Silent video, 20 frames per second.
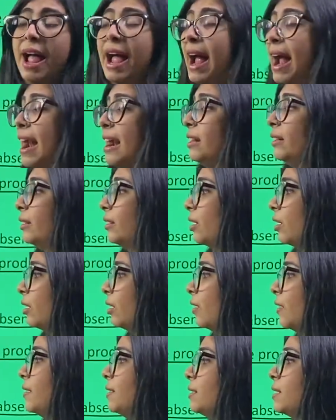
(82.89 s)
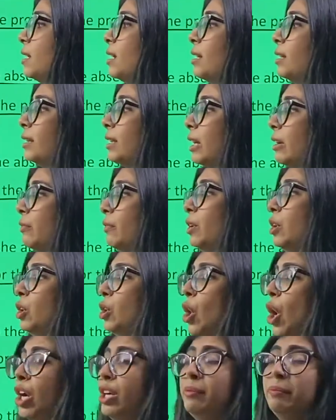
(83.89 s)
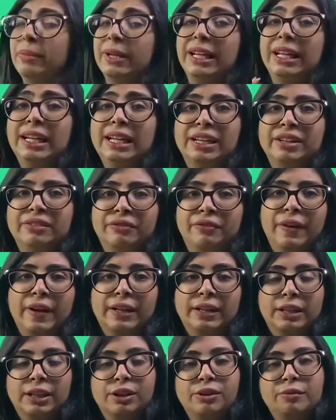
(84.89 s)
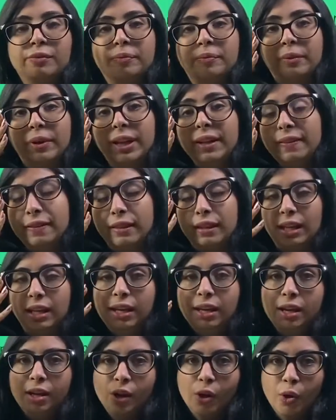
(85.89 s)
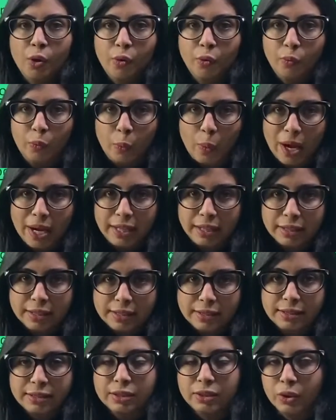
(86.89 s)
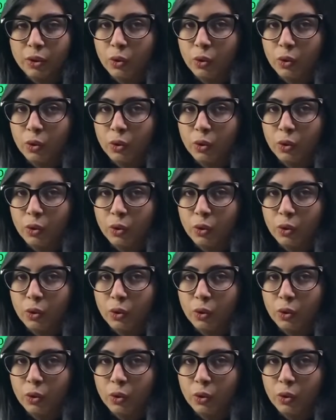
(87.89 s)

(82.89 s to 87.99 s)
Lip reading: and thus they will not be infected with the virus.